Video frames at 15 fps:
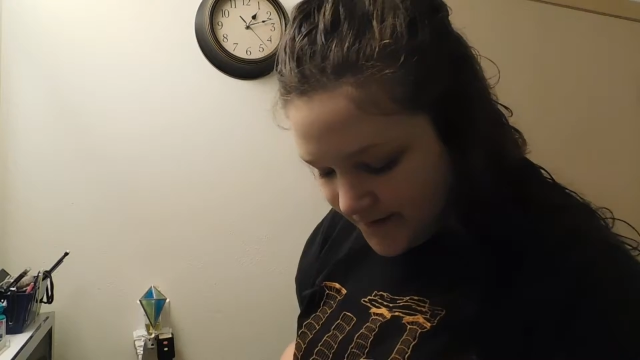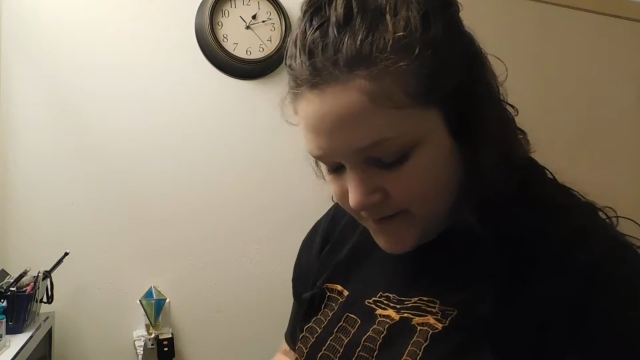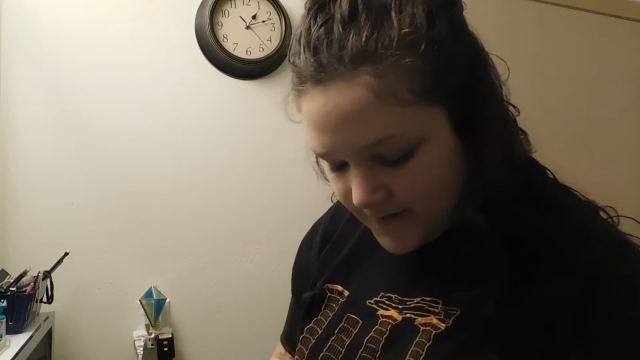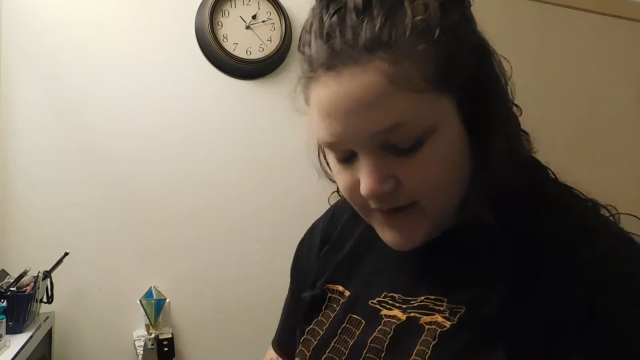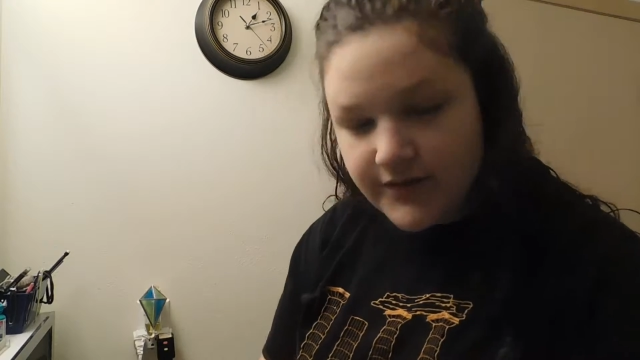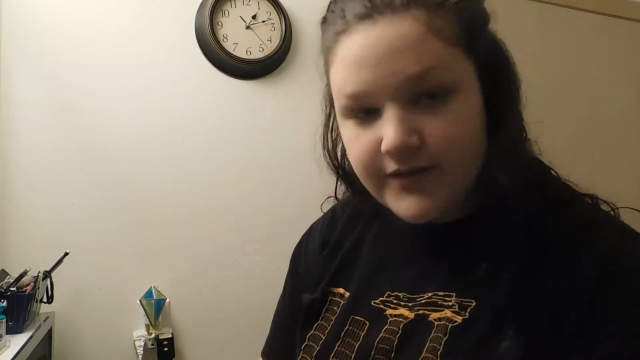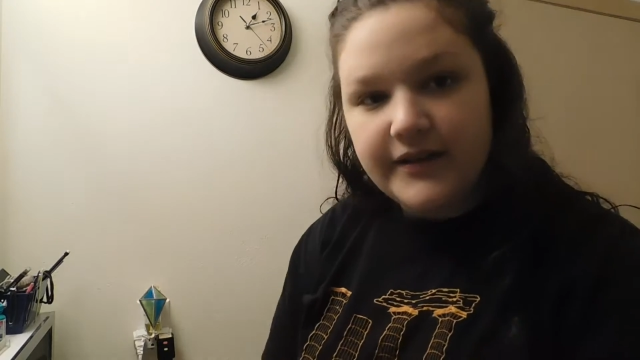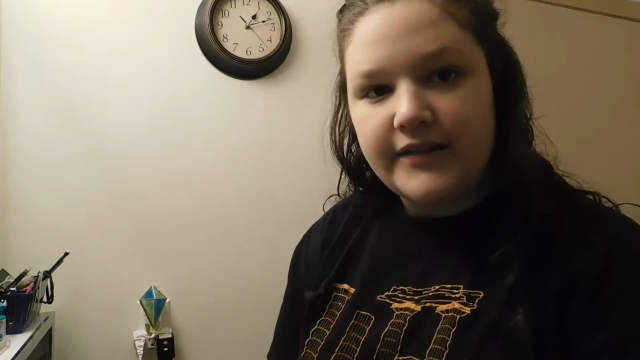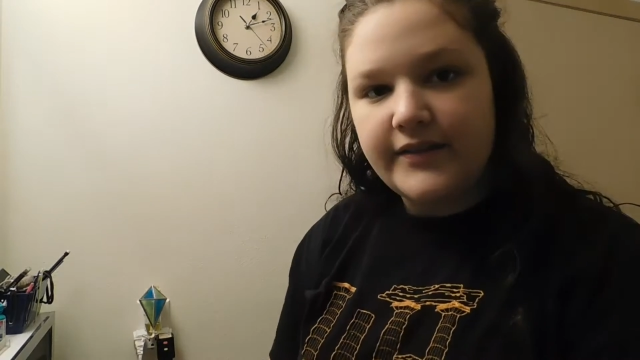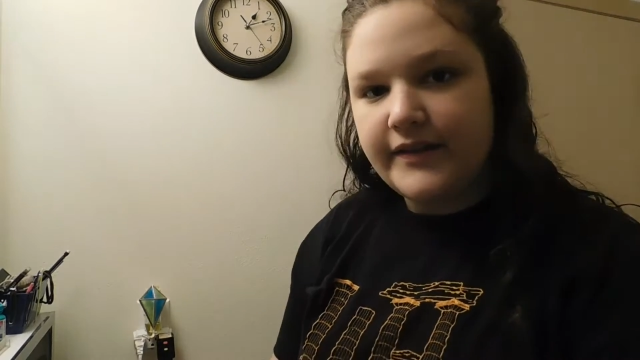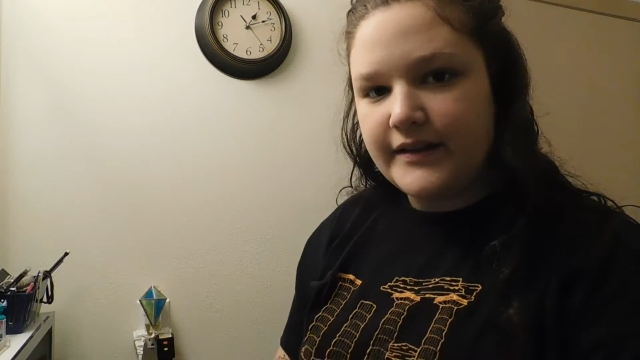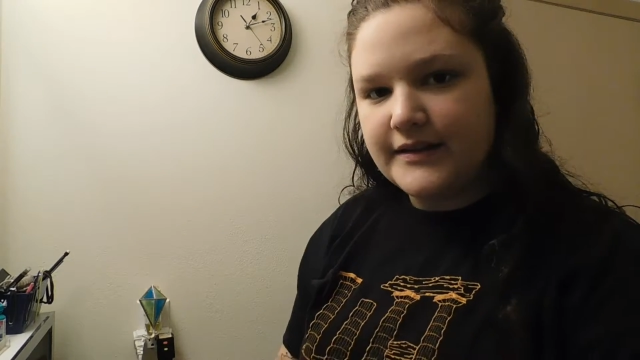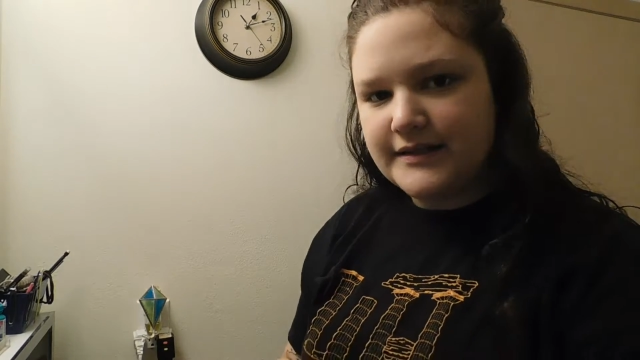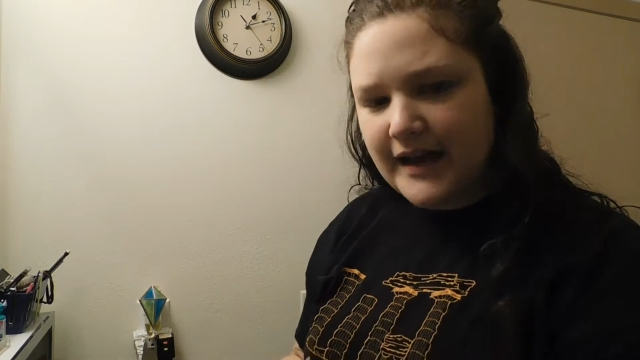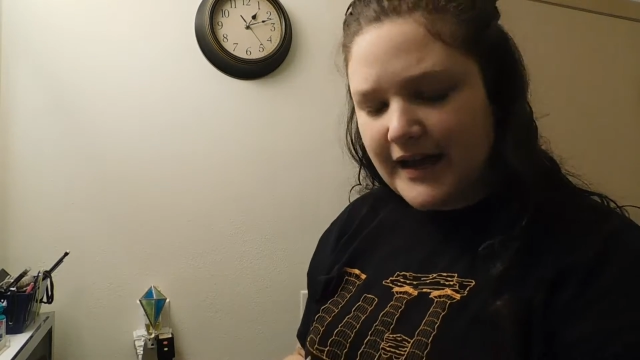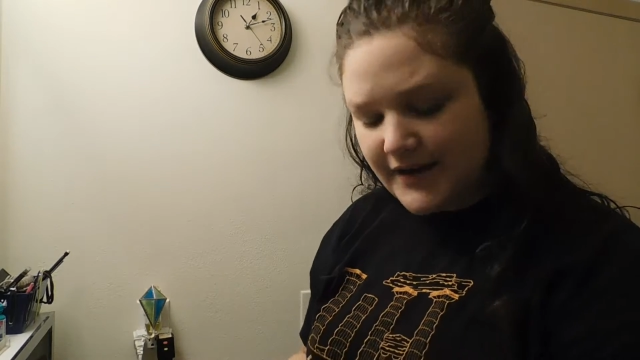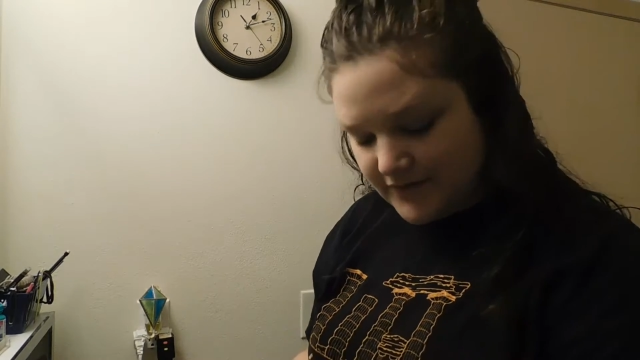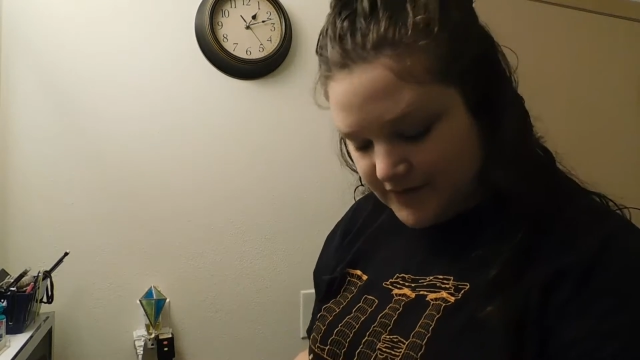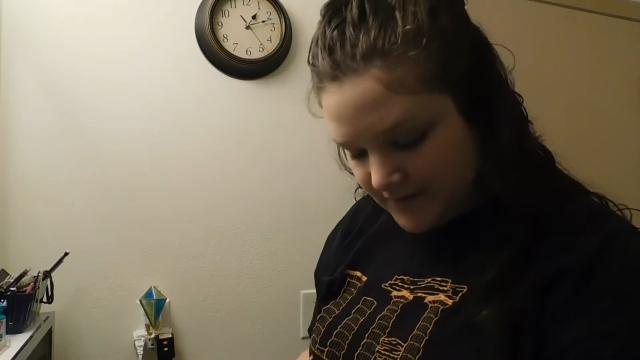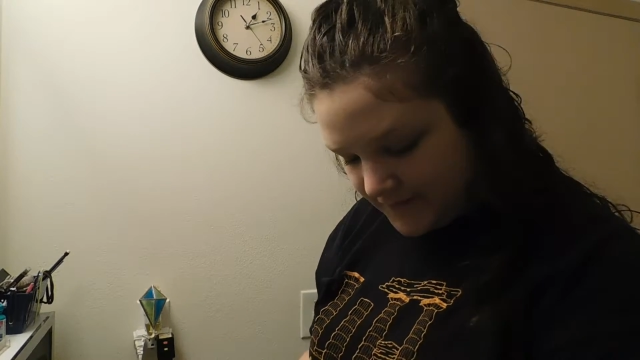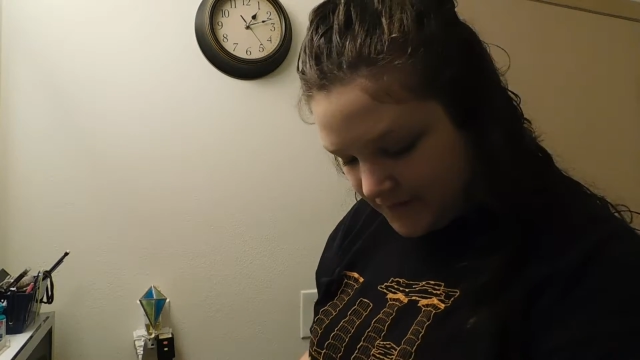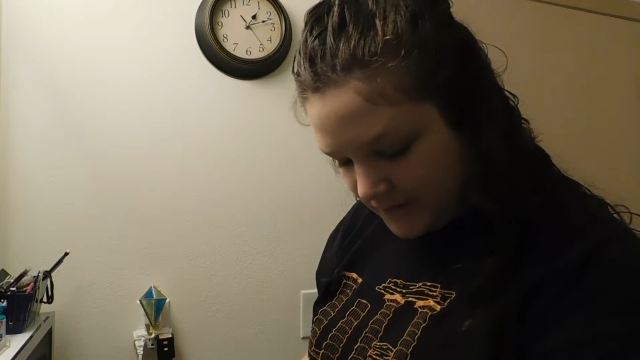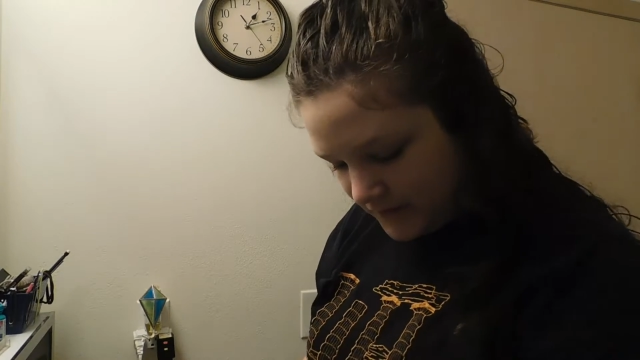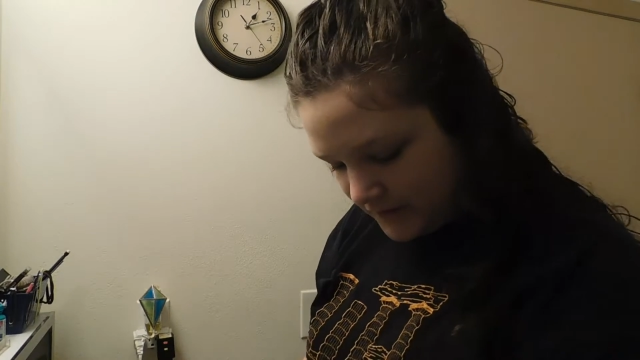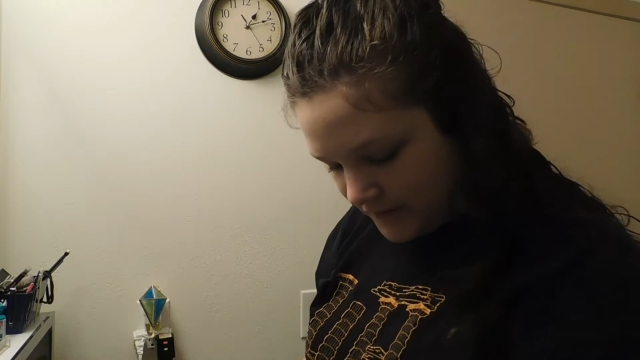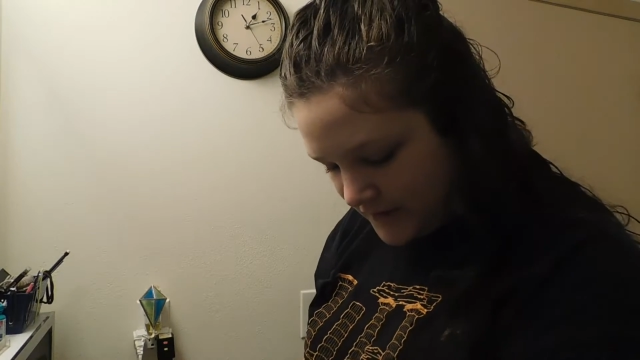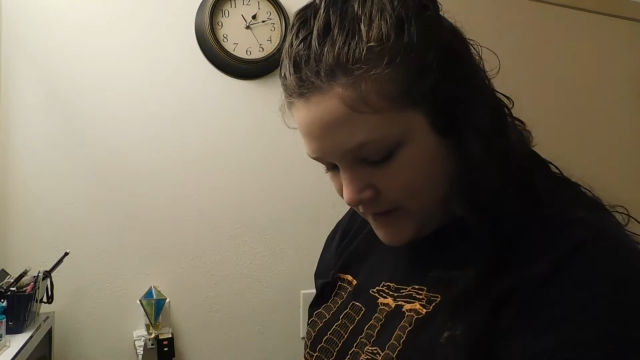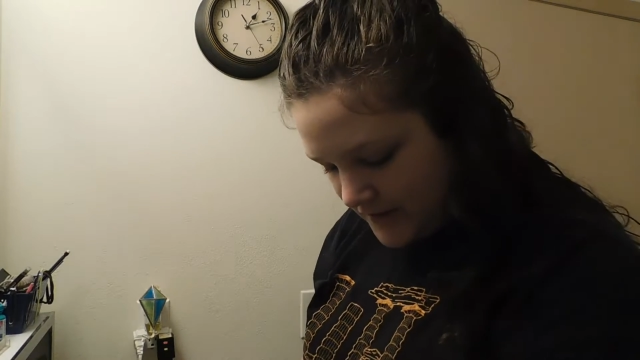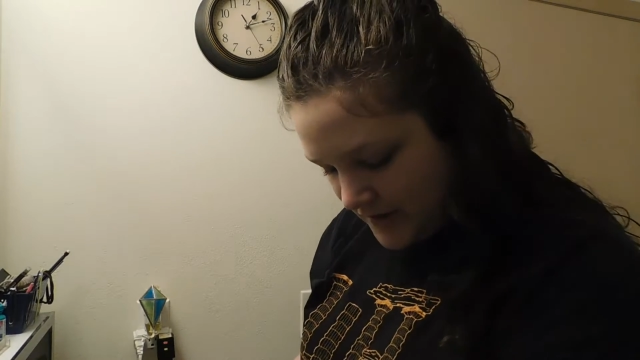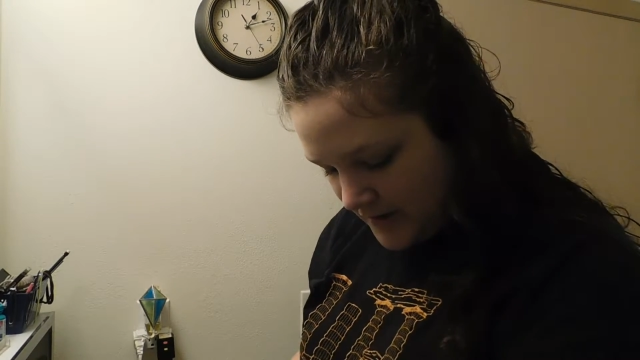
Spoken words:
friends or anything is kind of difficult